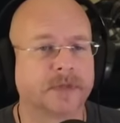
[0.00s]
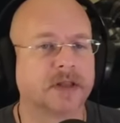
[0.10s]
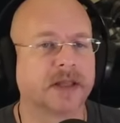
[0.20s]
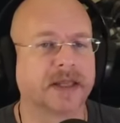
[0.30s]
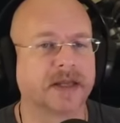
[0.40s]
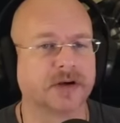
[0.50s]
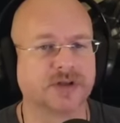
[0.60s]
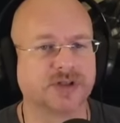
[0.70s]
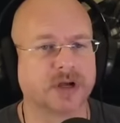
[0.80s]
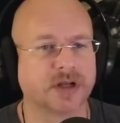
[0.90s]
Like here,
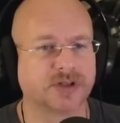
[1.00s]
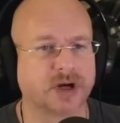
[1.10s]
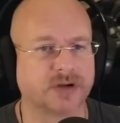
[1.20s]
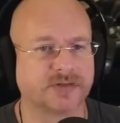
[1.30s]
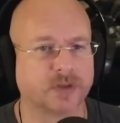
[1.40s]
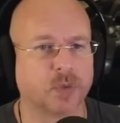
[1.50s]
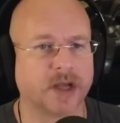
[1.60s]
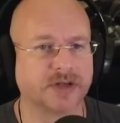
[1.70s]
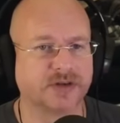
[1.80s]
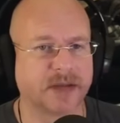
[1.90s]
uh, Charleston
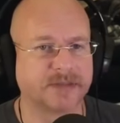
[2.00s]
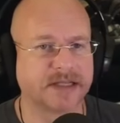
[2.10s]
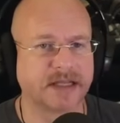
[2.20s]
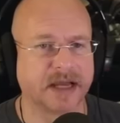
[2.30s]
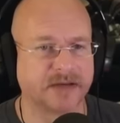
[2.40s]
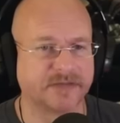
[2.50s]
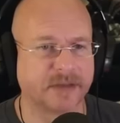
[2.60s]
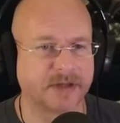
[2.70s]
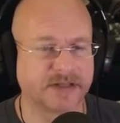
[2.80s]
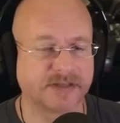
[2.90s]
White drops heat on
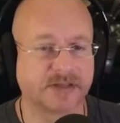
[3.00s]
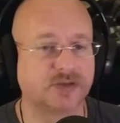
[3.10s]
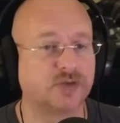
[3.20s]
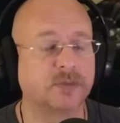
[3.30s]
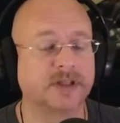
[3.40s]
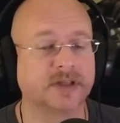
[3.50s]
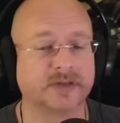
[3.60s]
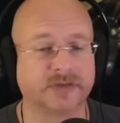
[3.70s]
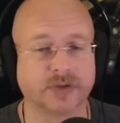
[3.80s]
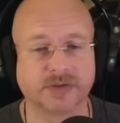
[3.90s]
feminists. Two
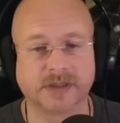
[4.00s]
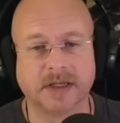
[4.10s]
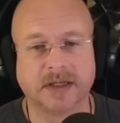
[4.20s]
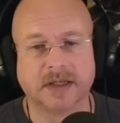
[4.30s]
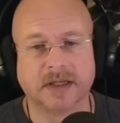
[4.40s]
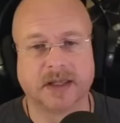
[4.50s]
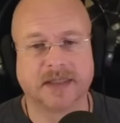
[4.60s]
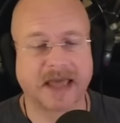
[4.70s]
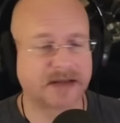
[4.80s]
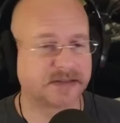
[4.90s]
million views.
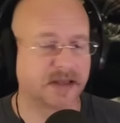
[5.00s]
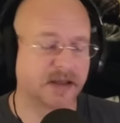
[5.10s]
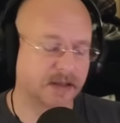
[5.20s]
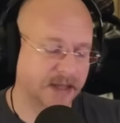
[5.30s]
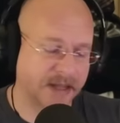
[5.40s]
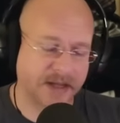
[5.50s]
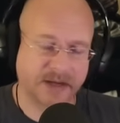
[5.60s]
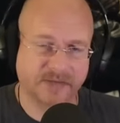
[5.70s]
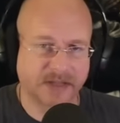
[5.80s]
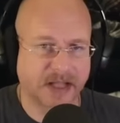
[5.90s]
That is a, a,
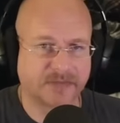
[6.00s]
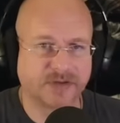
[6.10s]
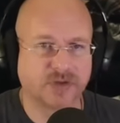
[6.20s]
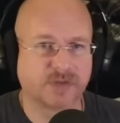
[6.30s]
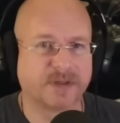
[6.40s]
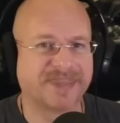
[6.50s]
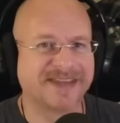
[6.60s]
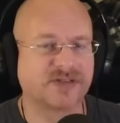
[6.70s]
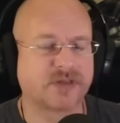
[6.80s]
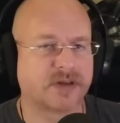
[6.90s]
heck of a lot of views. But
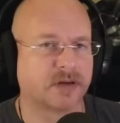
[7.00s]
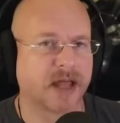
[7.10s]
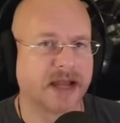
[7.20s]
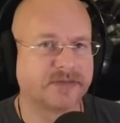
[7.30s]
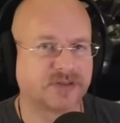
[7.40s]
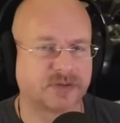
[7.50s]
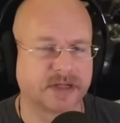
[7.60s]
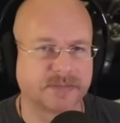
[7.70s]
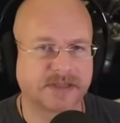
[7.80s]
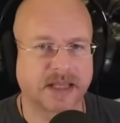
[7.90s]
these are their live
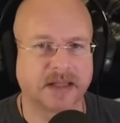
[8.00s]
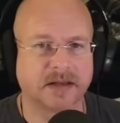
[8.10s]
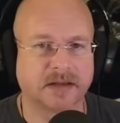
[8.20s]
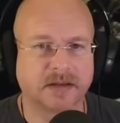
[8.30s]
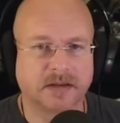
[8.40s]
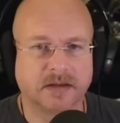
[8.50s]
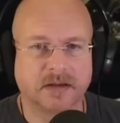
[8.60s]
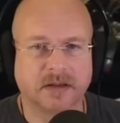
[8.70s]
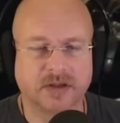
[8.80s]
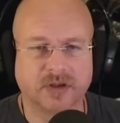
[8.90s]
streams, and
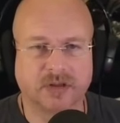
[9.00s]
you,